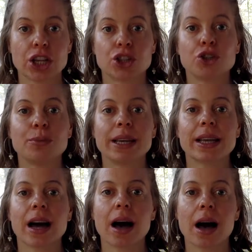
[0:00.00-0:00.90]
to
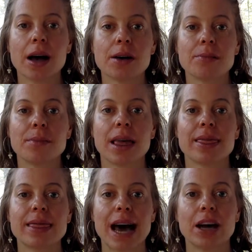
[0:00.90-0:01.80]
become
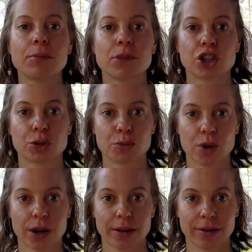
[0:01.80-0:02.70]
that much
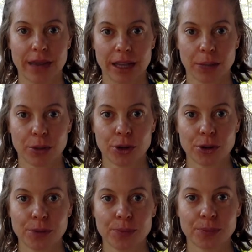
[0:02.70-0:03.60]
more
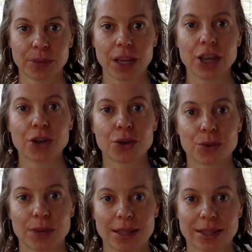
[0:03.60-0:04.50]
available,
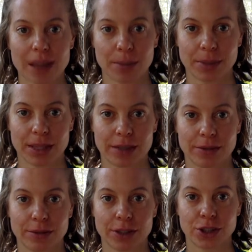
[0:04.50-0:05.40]

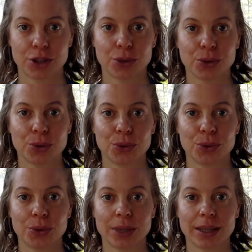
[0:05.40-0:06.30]
receptive
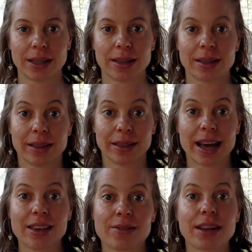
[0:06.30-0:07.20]
to the
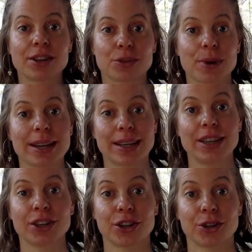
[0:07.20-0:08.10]
life that is right
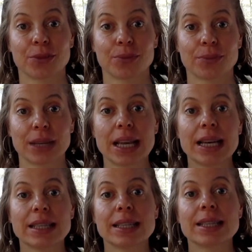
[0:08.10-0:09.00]
here,
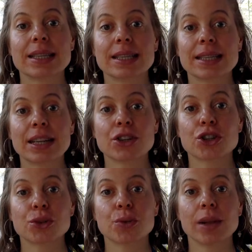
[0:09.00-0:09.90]
to the
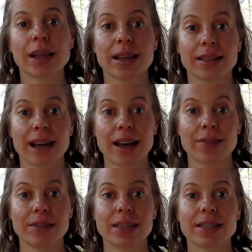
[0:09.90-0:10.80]
sensual
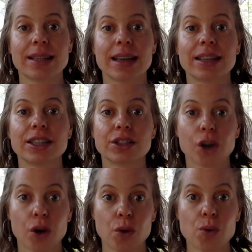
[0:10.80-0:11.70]
aliveness that is
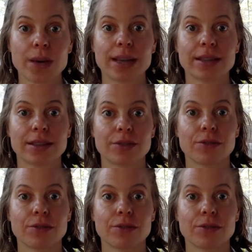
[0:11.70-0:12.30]
always